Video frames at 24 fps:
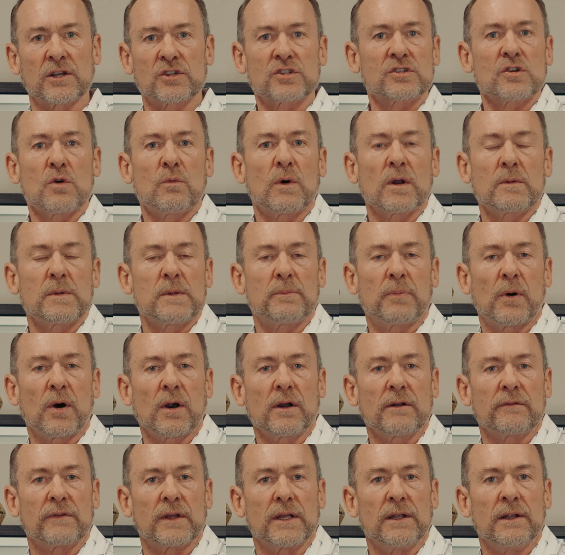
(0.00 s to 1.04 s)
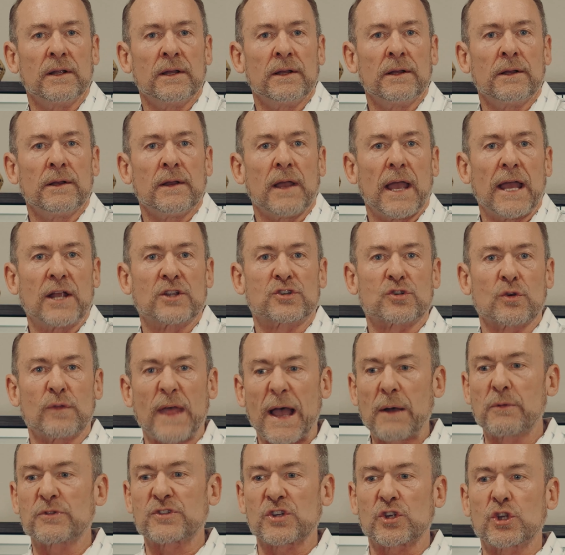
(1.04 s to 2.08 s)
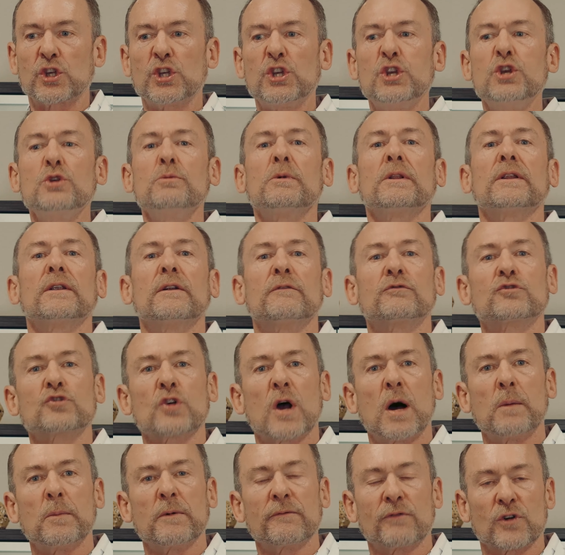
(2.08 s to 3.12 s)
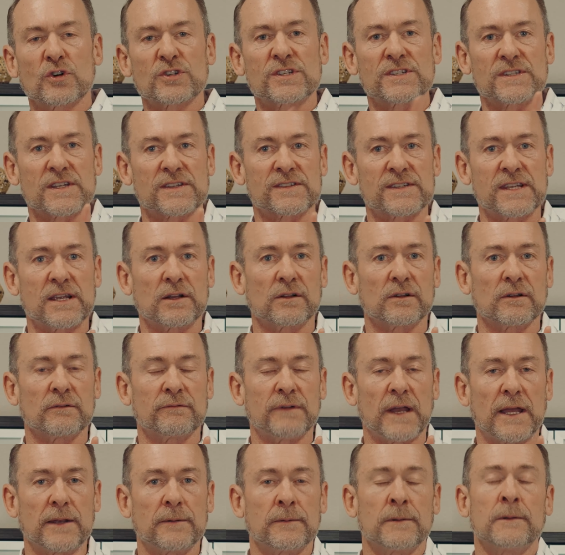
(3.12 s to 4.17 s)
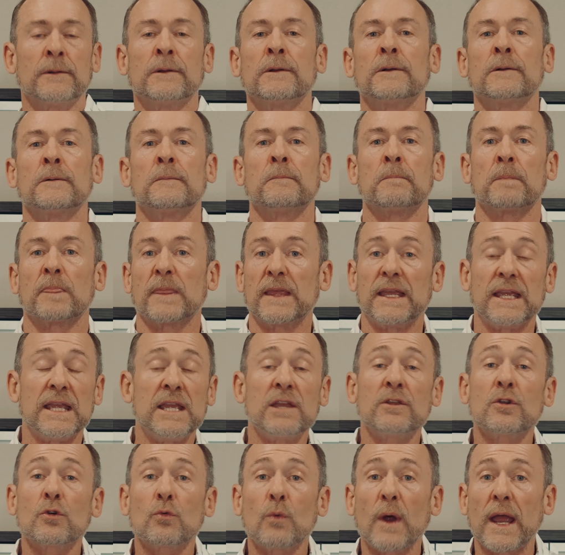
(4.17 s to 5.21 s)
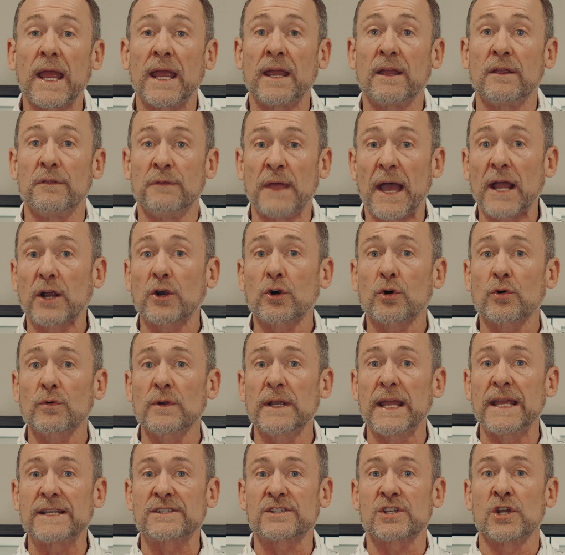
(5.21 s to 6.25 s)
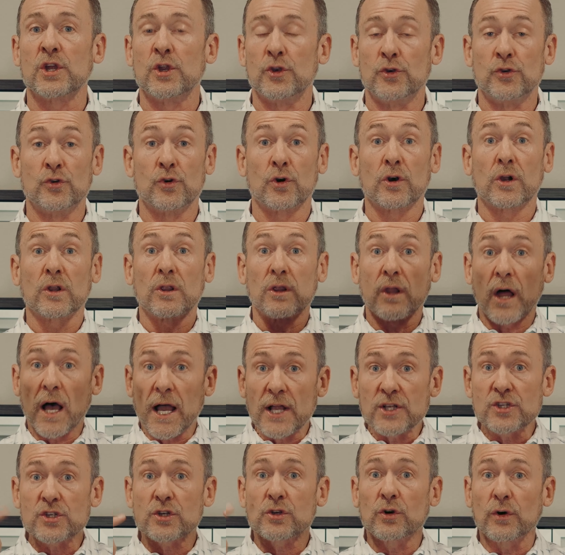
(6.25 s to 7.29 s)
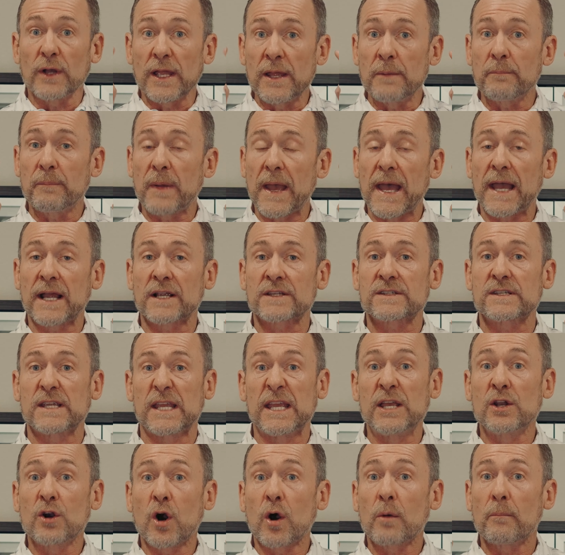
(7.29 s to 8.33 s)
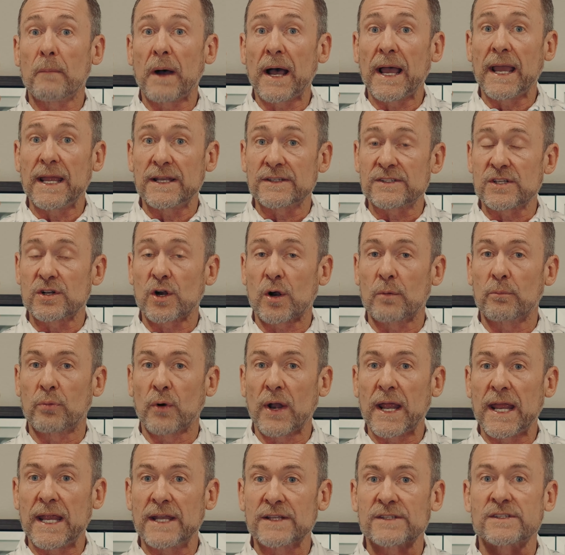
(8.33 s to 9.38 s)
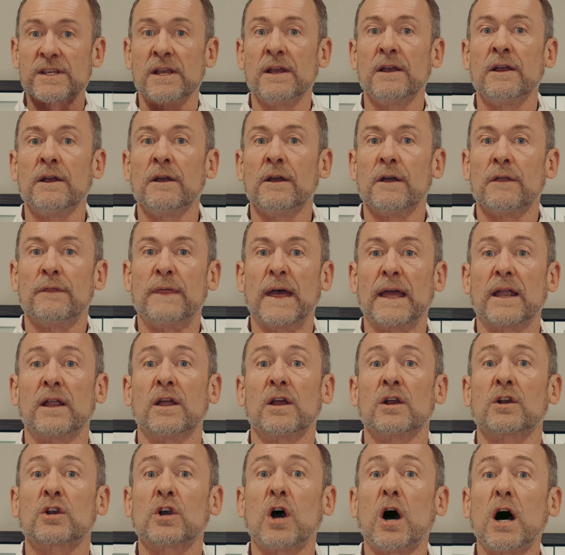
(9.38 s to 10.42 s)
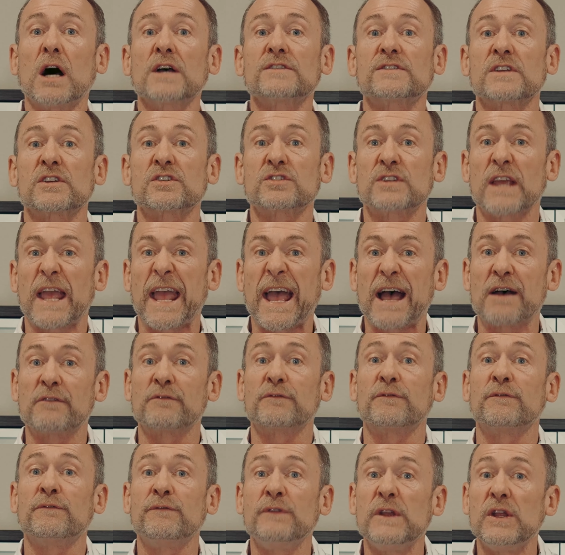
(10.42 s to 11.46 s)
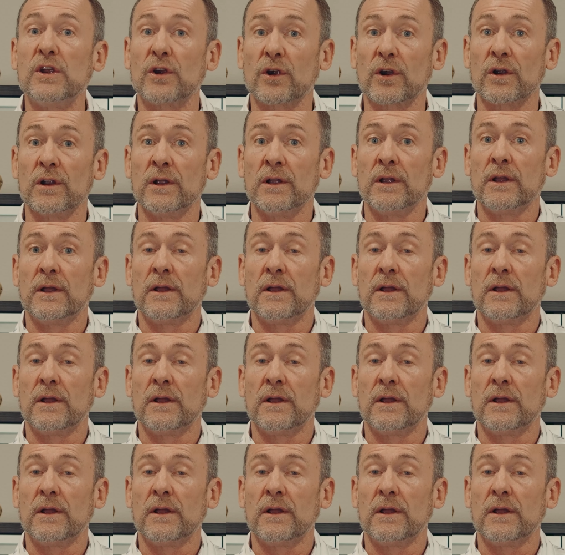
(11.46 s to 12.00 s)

I just don't want to be part of it. And so that was a cumulative trauma versus a single event. Either way, that creates neurological impacts in our minds, in our brains, that cause us to have fear.